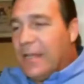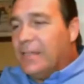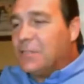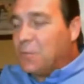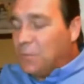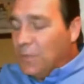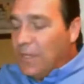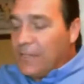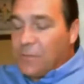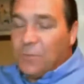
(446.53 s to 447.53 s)
That's a
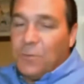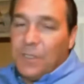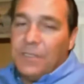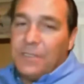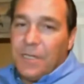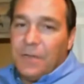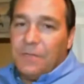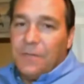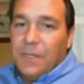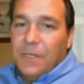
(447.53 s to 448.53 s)
really
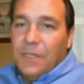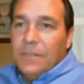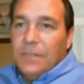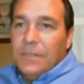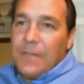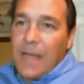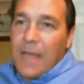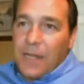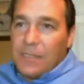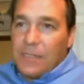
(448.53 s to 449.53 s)
tough.
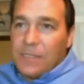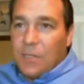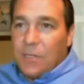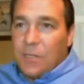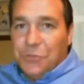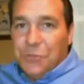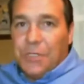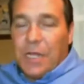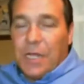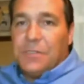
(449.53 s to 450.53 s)
Not that I'd say don't
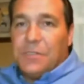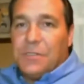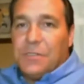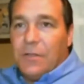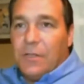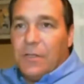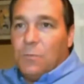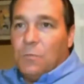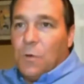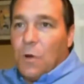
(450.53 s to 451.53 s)
do it. I'm just saying
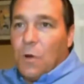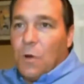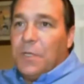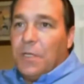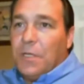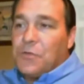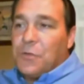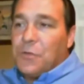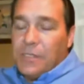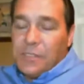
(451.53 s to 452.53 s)
that there are so many
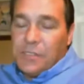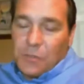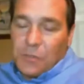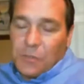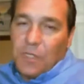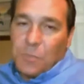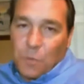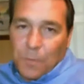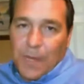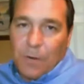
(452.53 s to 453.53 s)
other strategies that are
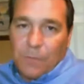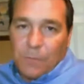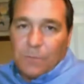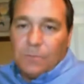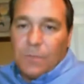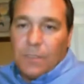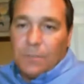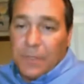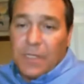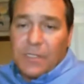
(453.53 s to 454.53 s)
much more powerful
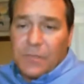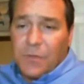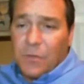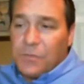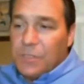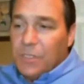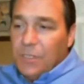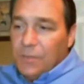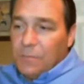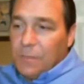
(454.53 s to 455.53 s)
because of those
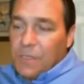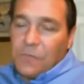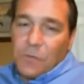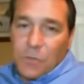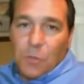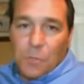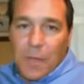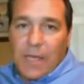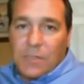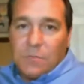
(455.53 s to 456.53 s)

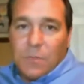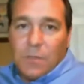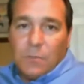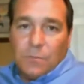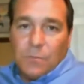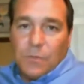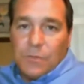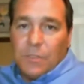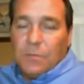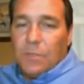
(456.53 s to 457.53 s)
holdbacks with
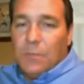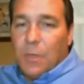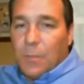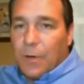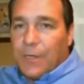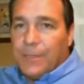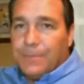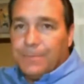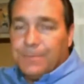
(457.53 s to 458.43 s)
using email marketing.